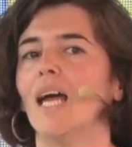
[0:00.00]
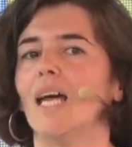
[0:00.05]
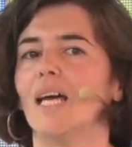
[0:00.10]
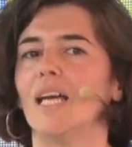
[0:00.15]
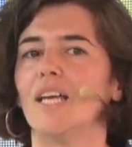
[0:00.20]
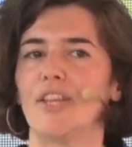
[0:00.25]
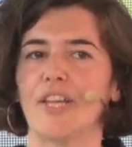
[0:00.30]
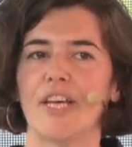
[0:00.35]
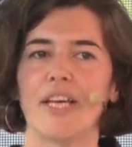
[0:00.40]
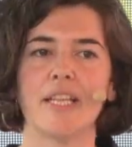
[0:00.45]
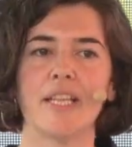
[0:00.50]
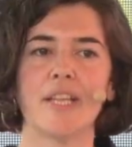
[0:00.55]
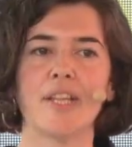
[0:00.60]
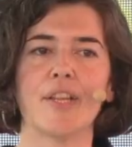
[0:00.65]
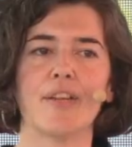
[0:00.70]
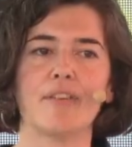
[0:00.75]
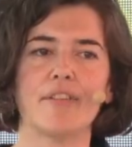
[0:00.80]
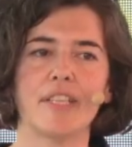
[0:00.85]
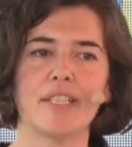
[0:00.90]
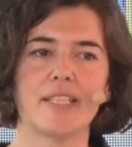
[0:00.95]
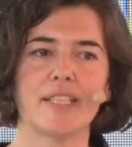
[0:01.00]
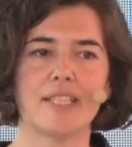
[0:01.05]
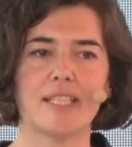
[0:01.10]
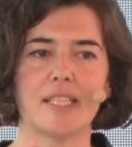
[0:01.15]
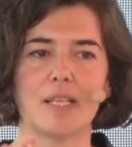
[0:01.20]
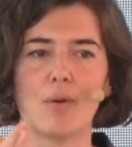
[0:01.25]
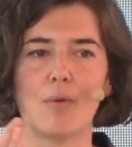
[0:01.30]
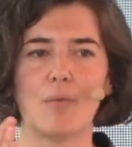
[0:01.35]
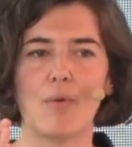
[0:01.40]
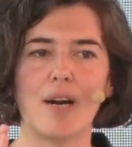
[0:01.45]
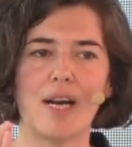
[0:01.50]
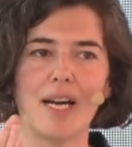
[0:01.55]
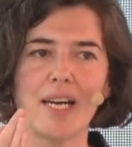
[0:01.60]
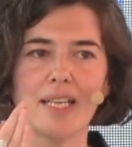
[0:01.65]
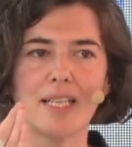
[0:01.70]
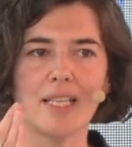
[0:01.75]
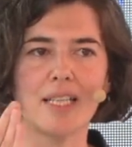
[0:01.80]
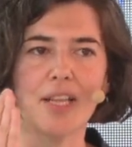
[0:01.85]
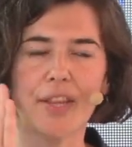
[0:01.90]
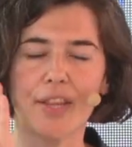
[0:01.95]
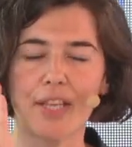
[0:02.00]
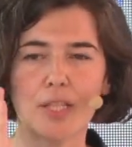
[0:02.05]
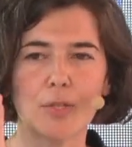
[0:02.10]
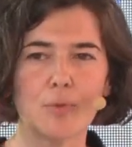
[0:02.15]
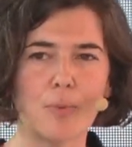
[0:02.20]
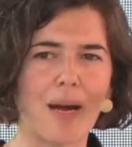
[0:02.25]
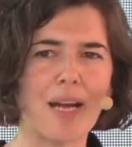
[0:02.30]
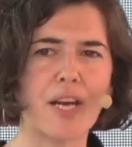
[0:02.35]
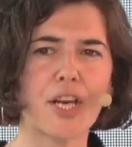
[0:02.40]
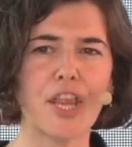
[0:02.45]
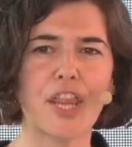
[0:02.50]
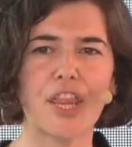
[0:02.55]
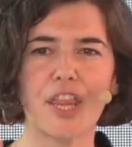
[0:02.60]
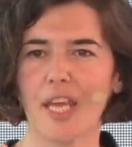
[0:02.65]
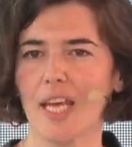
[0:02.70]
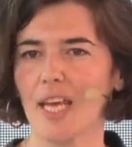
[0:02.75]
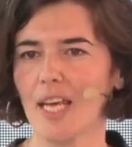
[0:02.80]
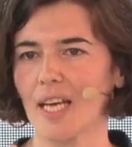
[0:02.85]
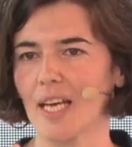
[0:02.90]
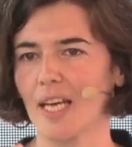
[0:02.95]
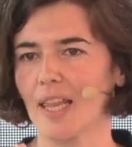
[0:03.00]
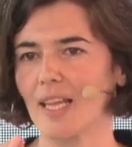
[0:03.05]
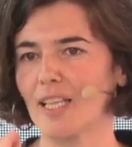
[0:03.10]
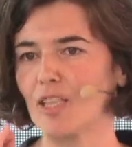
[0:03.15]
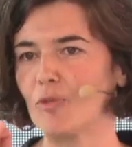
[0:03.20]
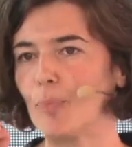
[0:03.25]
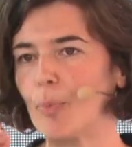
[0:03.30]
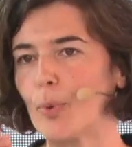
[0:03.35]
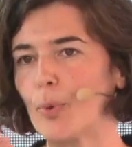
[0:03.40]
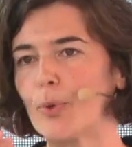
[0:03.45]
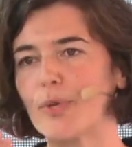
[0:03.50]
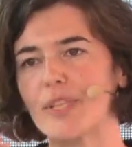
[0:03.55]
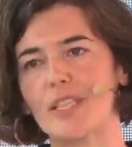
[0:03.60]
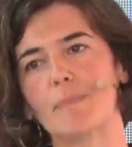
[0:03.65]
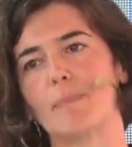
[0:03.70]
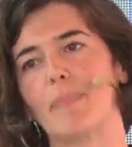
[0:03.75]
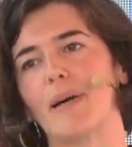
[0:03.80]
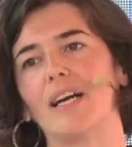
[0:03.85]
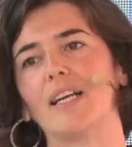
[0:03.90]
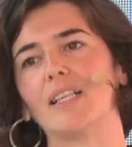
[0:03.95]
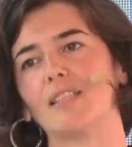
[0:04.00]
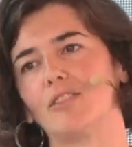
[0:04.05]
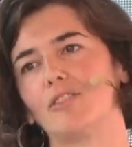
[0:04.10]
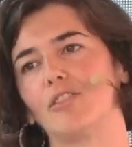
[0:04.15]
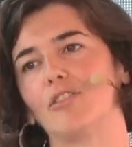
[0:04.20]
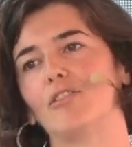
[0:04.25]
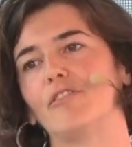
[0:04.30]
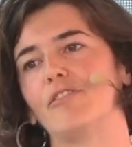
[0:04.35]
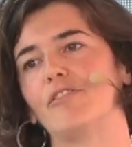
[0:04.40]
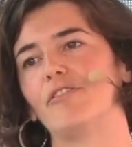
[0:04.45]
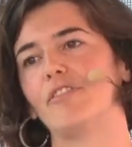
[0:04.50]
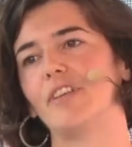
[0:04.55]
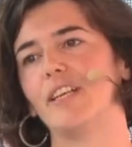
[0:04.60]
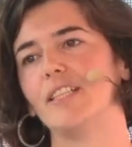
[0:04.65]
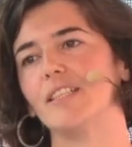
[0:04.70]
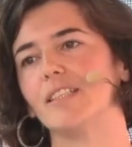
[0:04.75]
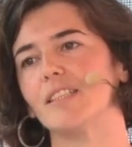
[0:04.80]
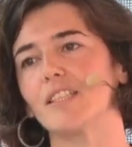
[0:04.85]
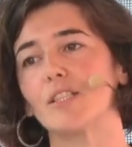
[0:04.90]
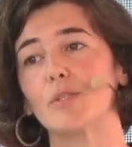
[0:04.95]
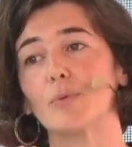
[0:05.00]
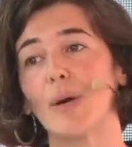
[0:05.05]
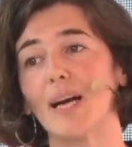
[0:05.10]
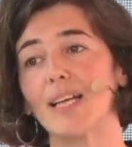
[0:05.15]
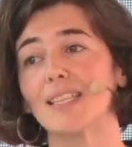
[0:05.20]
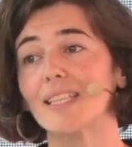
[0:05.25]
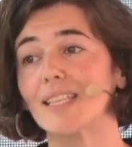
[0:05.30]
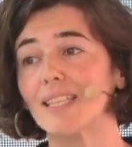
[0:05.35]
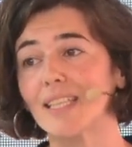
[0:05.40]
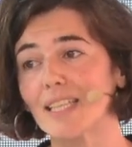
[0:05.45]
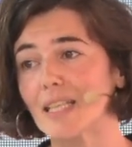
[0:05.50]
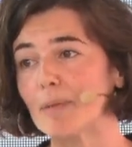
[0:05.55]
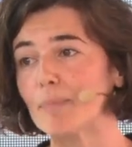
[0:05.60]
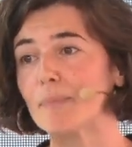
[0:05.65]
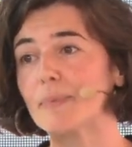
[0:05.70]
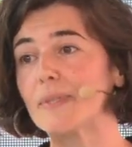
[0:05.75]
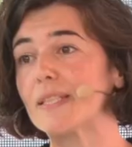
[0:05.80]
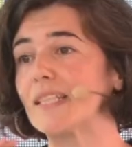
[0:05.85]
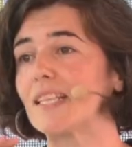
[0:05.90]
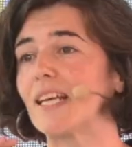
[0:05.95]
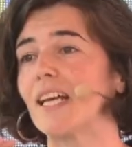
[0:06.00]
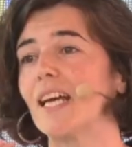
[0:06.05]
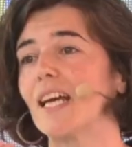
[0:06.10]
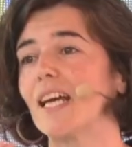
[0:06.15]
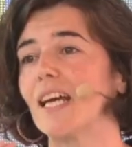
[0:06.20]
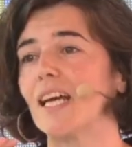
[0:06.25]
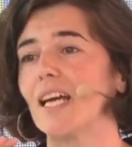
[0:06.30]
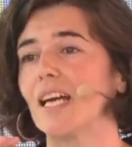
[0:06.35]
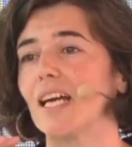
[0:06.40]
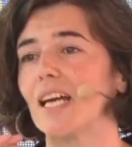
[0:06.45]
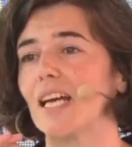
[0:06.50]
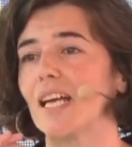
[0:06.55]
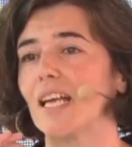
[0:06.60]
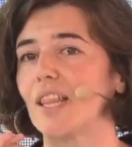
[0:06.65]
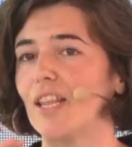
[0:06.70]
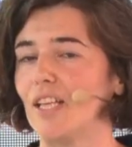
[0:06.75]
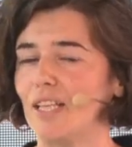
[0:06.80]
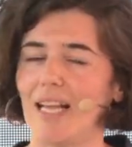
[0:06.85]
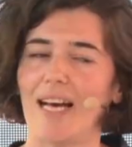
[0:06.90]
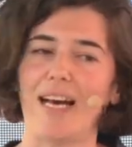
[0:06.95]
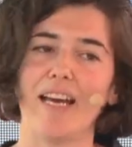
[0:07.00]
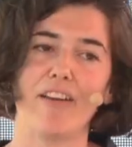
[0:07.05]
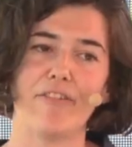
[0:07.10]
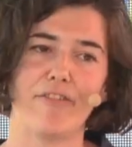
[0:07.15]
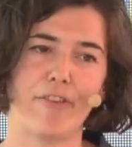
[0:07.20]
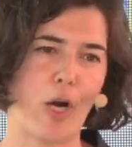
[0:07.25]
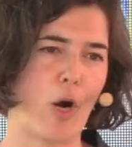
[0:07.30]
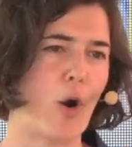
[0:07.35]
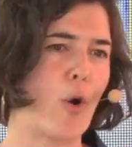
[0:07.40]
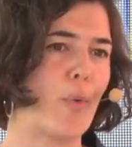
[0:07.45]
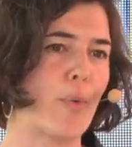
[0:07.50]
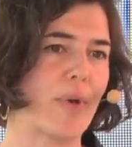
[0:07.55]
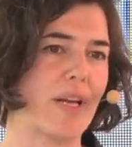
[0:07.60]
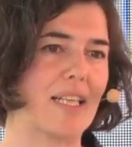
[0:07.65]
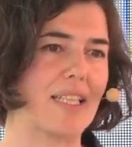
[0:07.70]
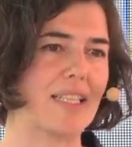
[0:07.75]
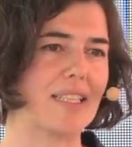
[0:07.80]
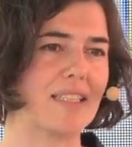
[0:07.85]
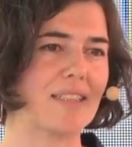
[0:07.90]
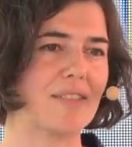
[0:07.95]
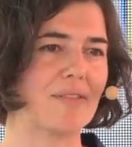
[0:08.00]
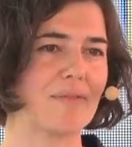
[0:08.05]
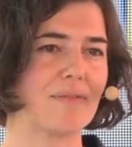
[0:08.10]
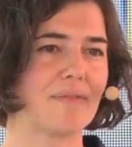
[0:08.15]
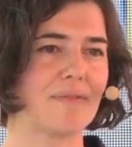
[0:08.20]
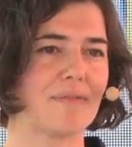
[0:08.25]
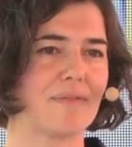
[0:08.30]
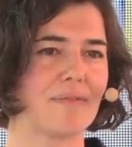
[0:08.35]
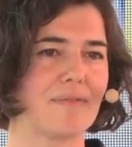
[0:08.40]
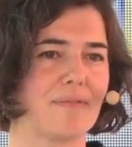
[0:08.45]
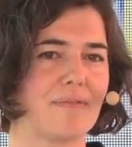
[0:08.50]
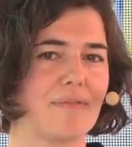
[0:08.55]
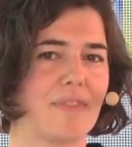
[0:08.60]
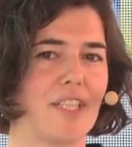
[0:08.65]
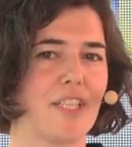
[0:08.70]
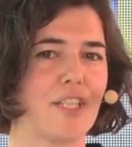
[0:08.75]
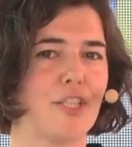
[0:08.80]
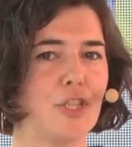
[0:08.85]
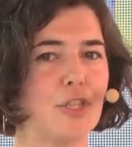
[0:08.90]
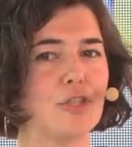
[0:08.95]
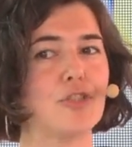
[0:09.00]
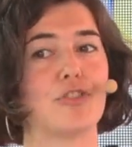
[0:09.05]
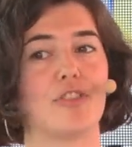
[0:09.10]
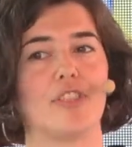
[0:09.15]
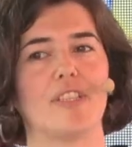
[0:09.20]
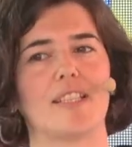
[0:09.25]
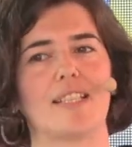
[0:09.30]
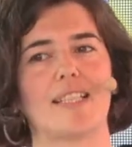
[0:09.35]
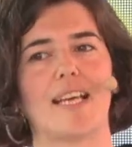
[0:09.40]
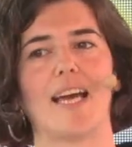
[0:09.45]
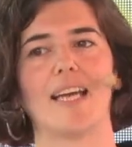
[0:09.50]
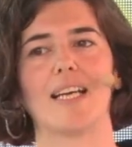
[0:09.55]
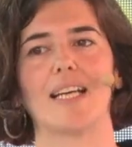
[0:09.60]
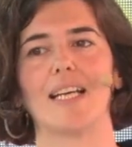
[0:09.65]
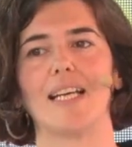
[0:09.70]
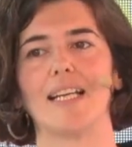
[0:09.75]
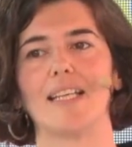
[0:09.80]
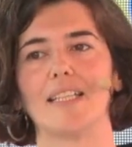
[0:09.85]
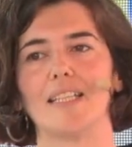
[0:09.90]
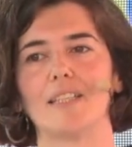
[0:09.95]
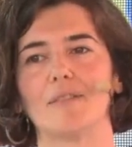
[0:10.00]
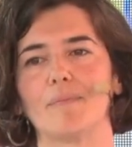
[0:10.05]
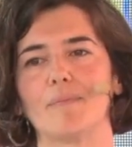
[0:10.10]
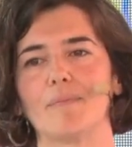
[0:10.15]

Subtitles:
And then there is this one thing that poo is part of, and is what keeps the life going: nutrient cycling.